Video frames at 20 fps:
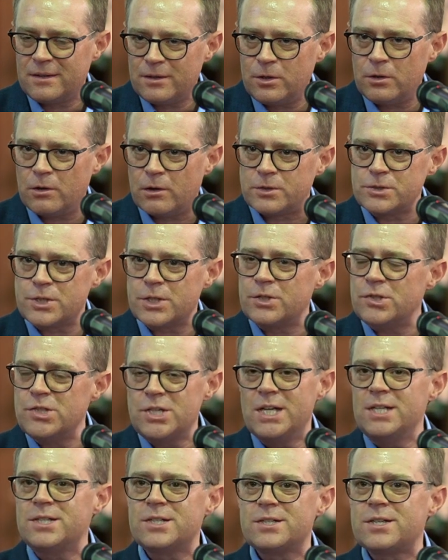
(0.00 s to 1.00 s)
to us. And
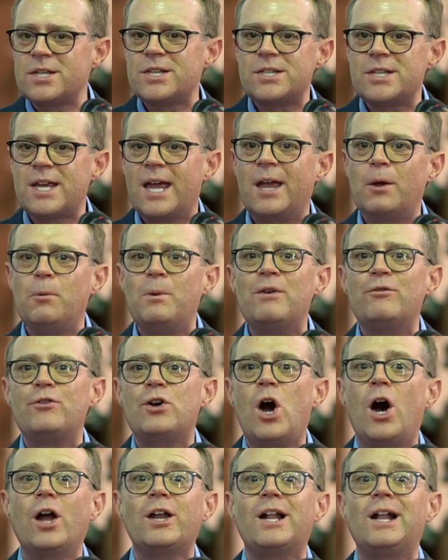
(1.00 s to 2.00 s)
Jesus is saying, we've
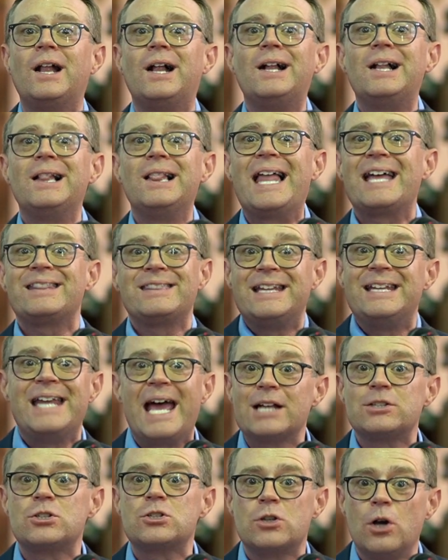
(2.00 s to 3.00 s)
got to let the
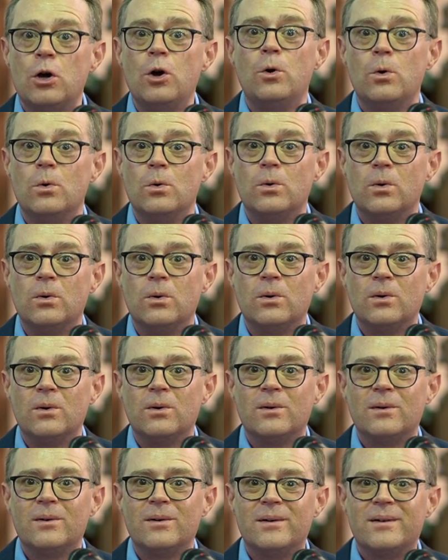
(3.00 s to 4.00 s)
debts go.
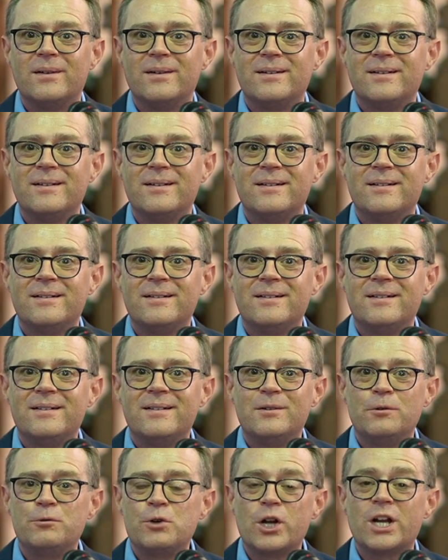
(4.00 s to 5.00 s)

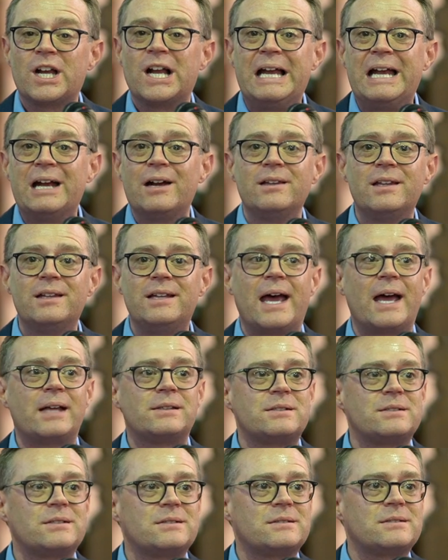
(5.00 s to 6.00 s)
We've got to clear the
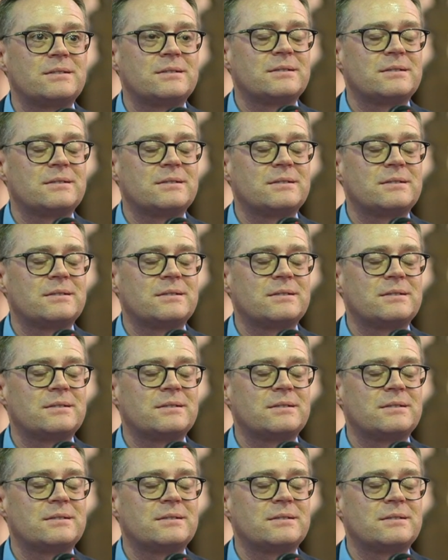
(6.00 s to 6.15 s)
debts.